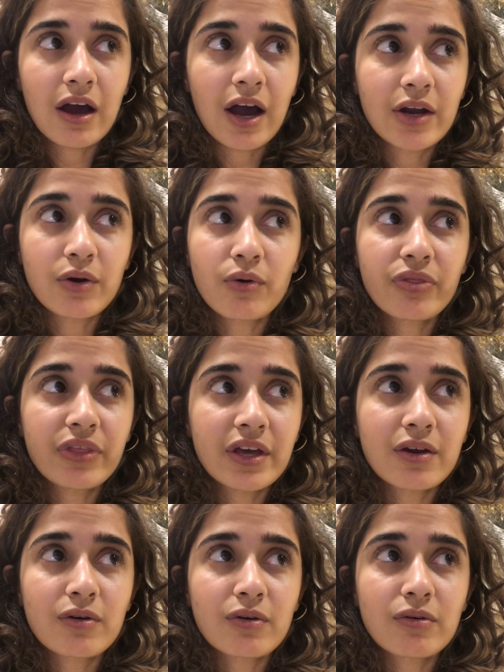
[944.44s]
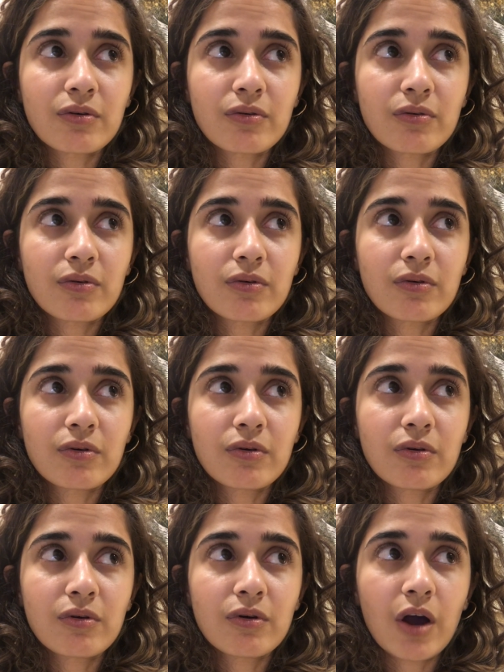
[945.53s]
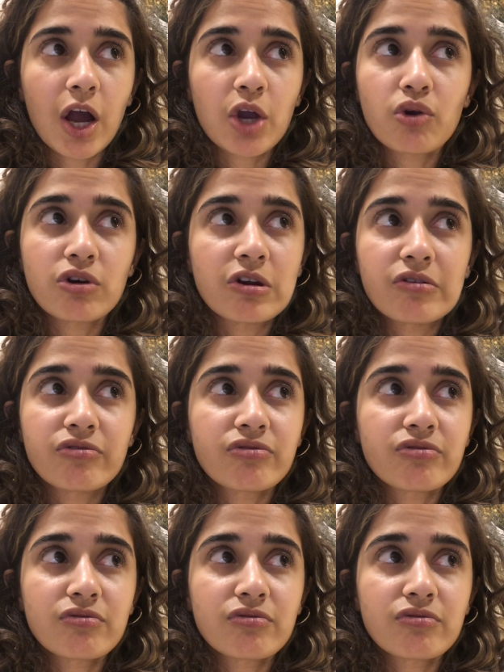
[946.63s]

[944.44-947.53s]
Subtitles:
I don't think I could have